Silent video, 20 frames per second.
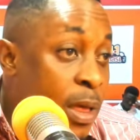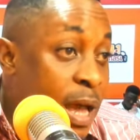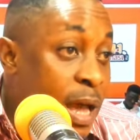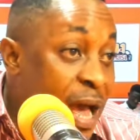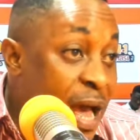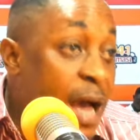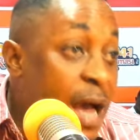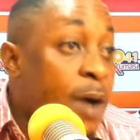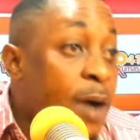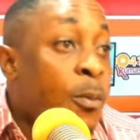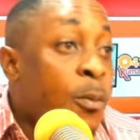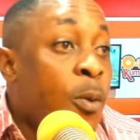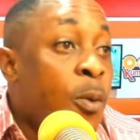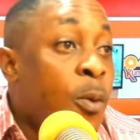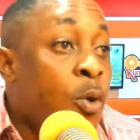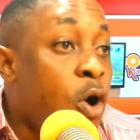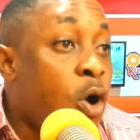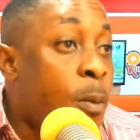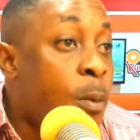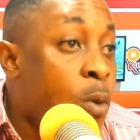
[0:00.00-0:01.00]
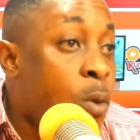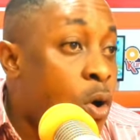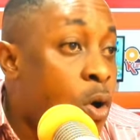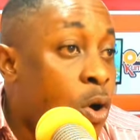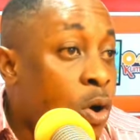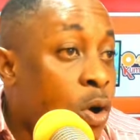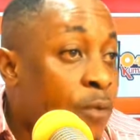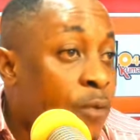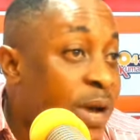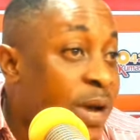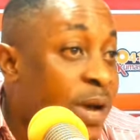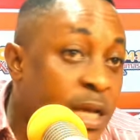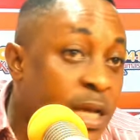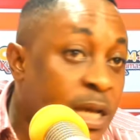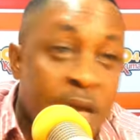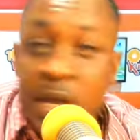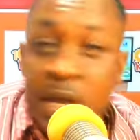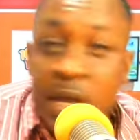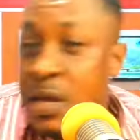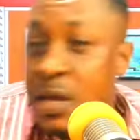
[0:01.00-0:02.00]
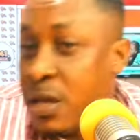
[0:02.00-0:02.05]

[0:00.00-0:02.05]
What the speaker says: Omo if I say